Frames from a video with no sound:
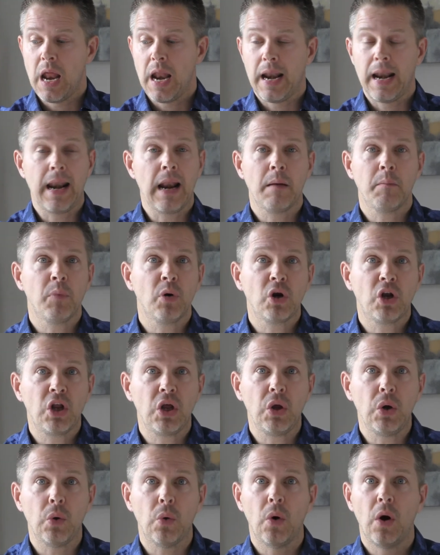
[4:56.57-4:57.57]
Number
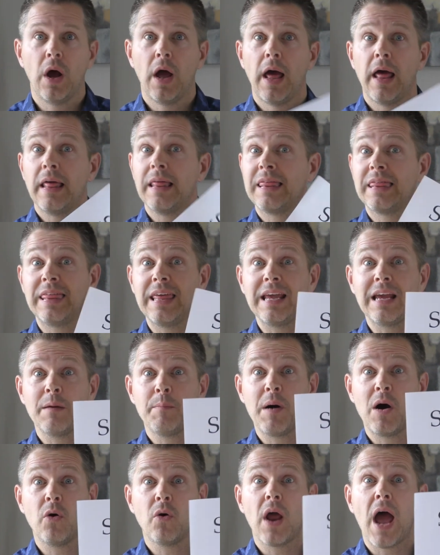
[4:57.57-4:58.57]
two, think
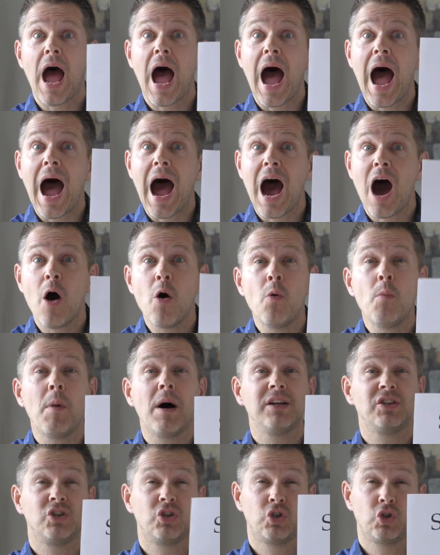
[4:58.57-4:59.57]
about how
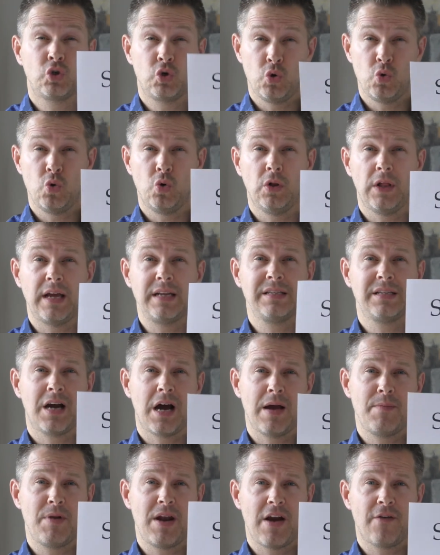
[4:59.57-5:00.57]
much school and
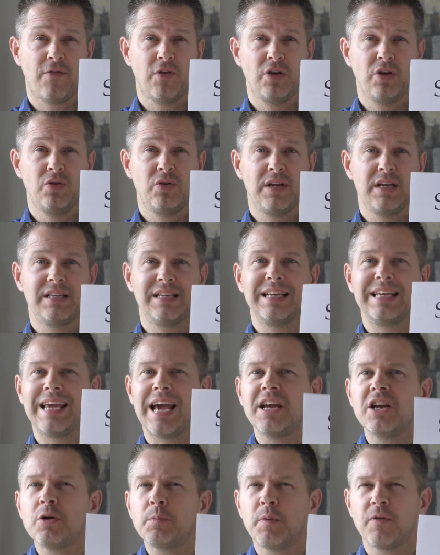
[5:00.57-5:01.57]
time and effort you did to
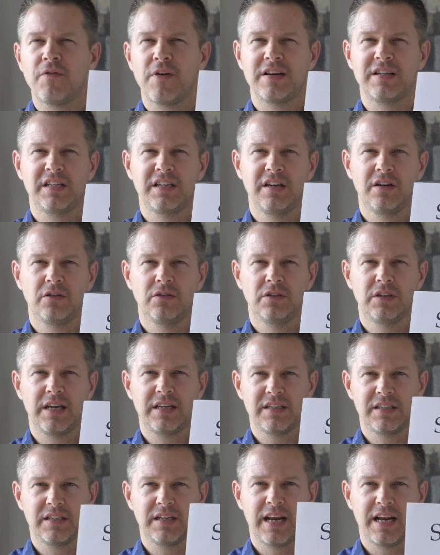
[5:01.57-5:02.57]
get your professional
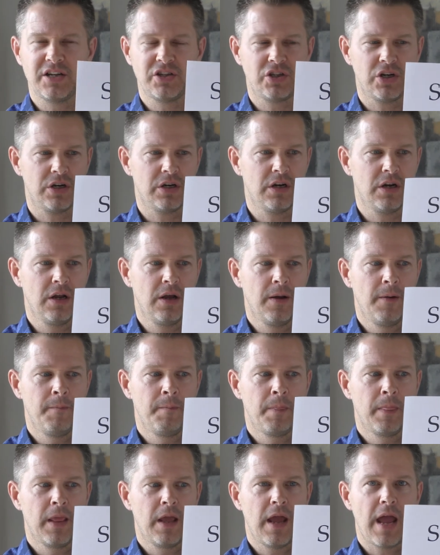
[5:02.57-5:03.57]
designation,
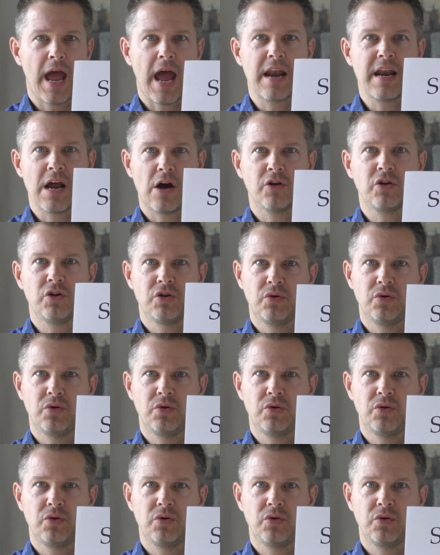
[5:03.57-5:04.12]
and now you're